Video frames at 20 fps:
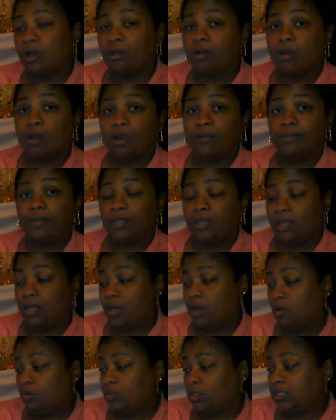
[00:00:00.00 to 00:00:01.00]

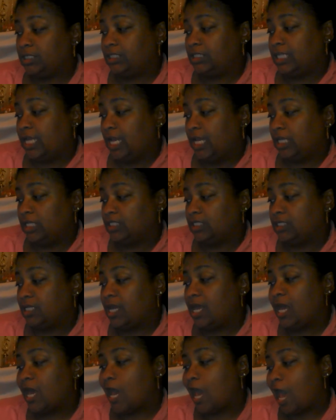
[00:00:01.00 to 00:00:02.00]
Carbonell states
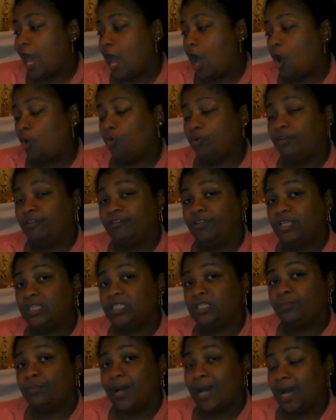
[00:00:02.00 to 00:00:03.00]
how we
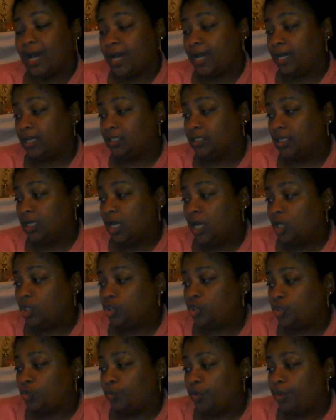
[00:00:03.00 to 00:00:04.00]
respond
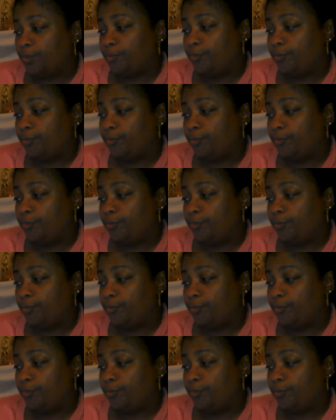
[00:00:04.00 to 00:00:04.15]
to